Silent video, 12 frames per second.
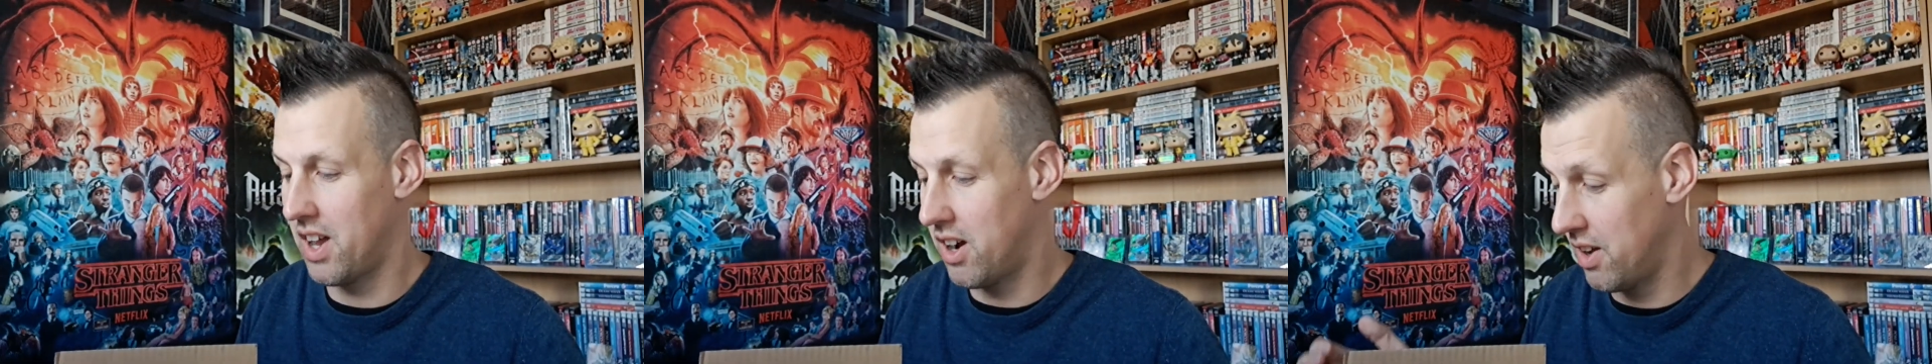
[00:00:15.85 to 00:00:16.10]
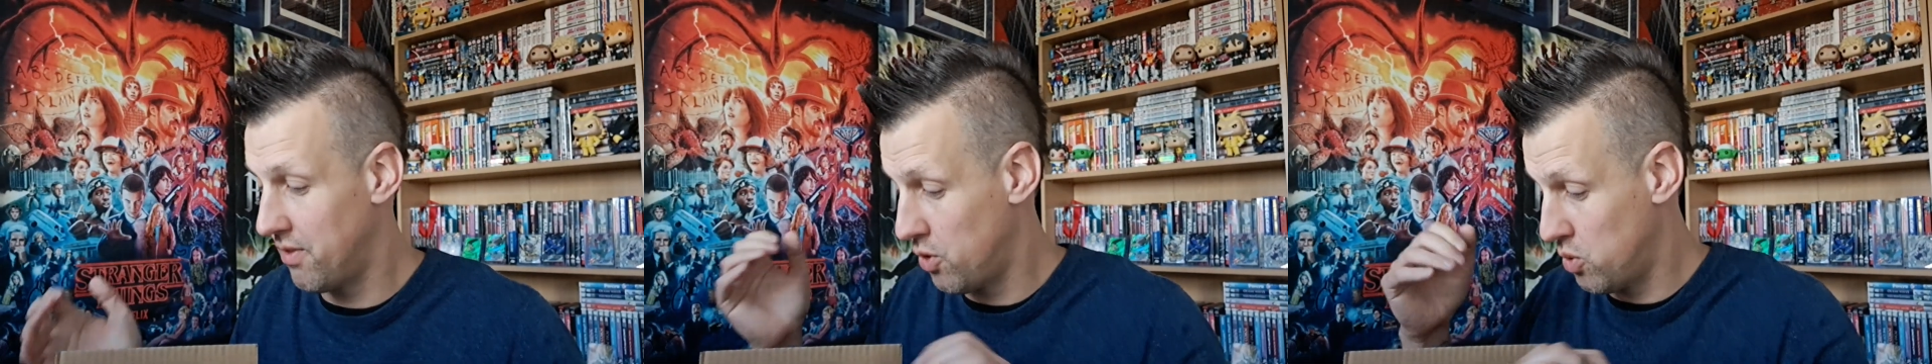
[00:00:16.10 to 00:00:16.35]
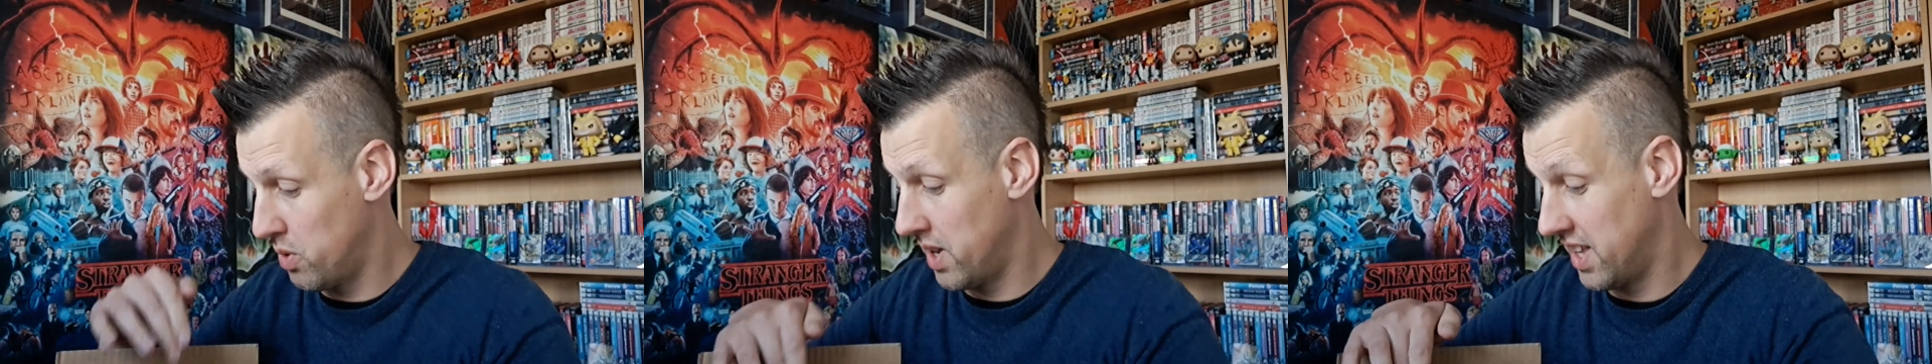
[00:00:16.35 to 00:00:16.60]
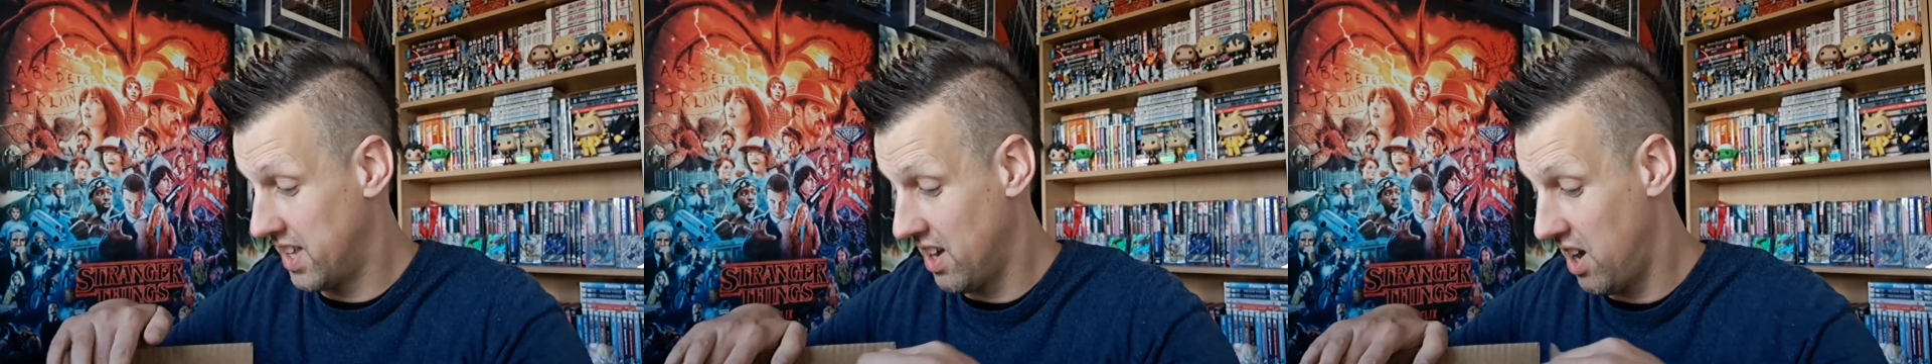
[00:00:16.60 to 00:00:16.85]
I've
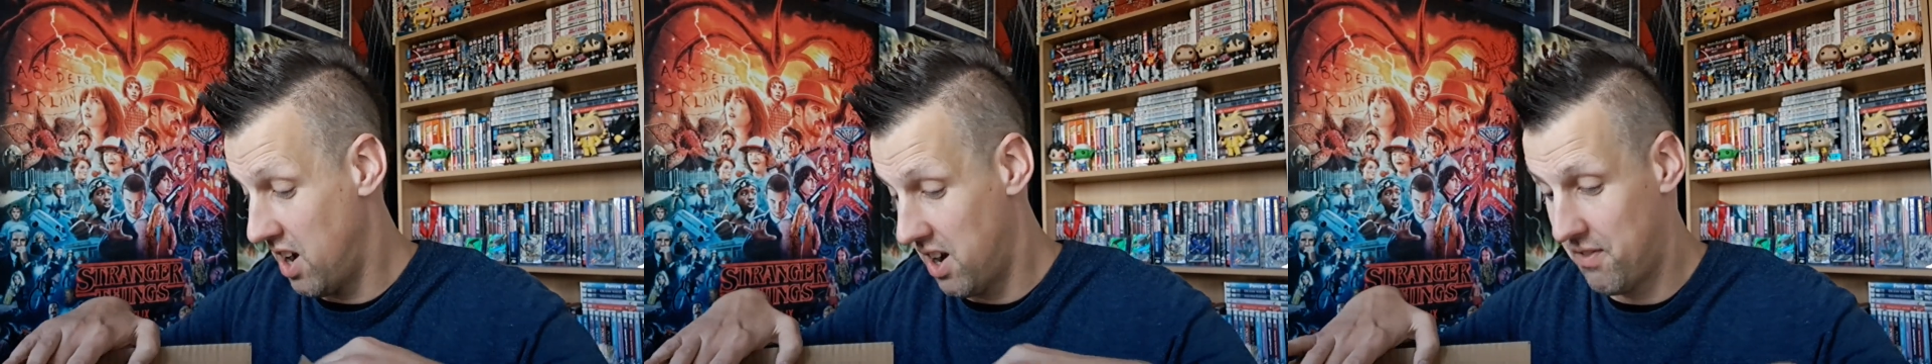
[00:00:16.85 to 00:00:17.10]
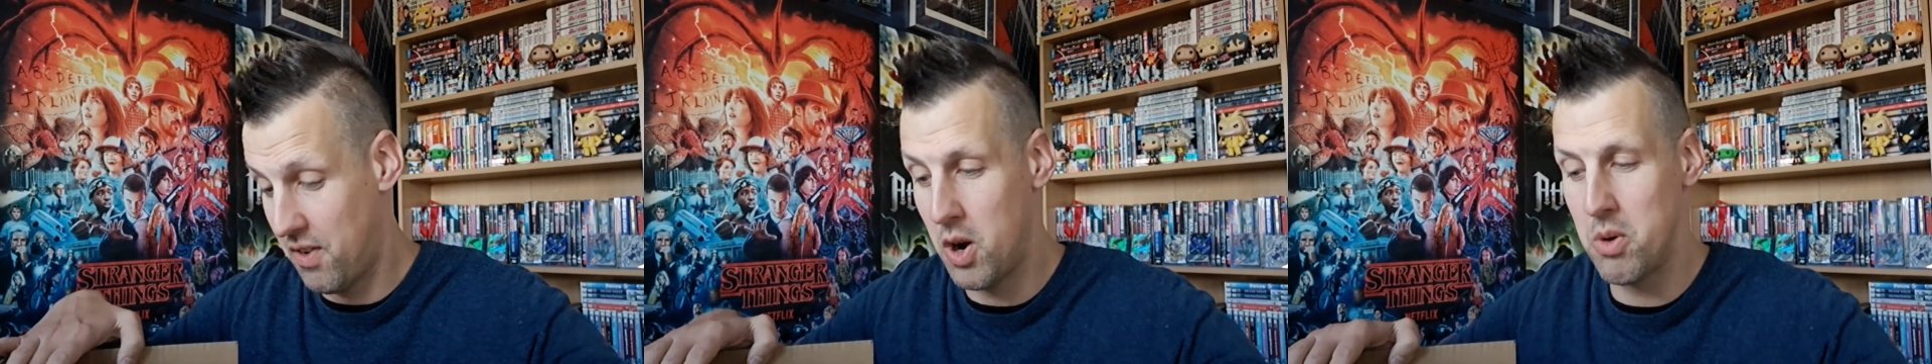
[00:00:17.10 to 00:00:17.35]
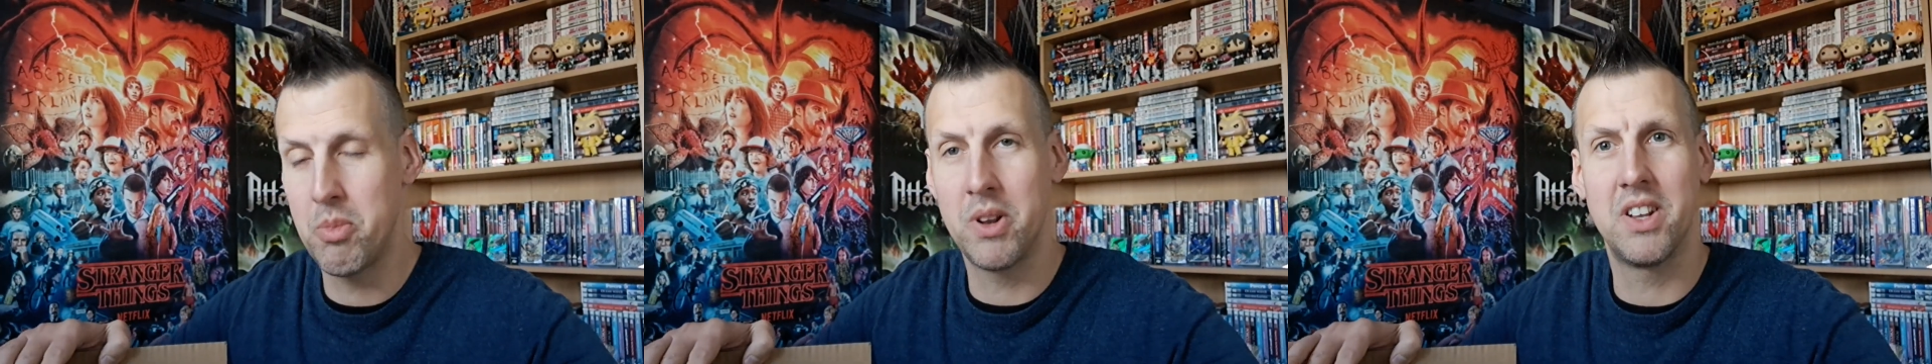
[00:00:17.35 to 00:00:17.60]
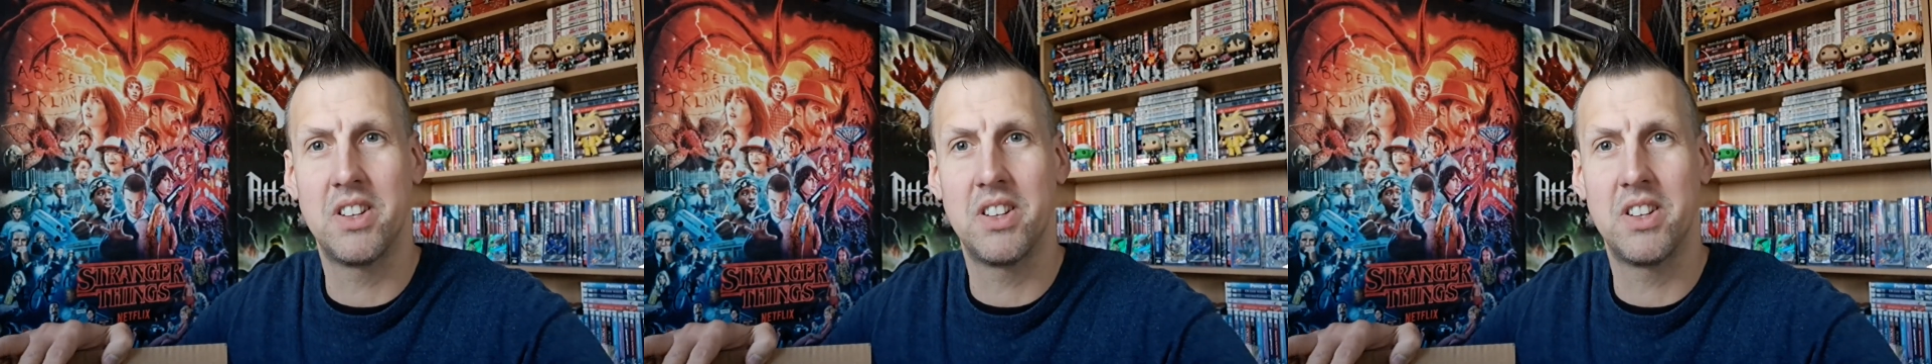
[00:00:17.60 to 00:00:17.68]
already half opened it